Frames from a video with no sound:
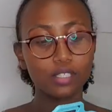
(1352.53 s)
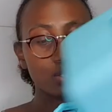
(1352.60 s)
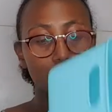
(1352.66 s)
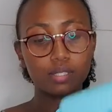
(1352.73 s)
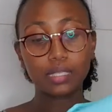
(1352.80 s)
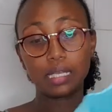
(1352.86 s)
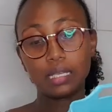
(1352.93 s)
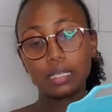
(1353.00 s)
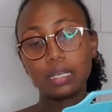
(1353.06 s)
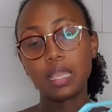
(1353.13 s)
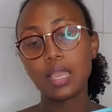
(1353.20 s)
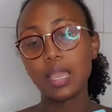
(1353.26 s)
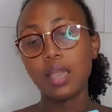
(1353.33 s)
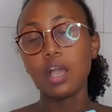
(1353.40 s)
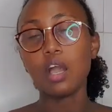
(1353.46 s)
so I was like,
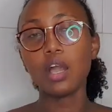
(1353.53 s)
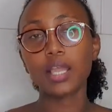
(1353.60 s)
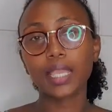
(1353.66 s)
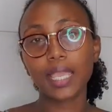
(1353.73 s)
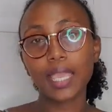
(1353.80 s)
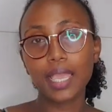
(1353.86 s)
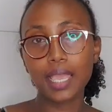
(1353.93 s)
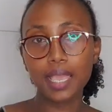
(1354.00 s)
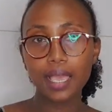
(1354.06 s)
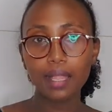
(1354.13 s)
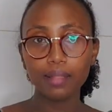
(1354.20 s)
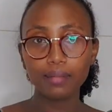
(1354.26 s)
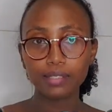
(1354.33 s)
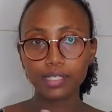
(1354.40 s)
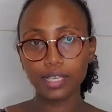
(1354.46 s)
okay,
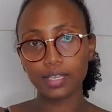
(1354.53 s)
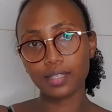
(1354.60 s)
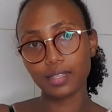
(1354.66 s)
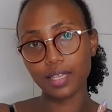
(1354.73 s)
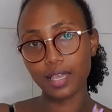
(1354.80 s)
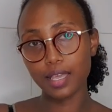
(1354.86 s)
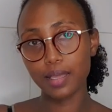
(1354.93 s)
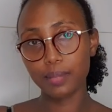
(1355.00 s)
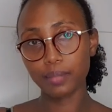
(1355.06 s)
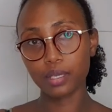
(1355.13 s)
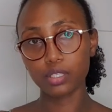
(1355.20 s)
I'll take them.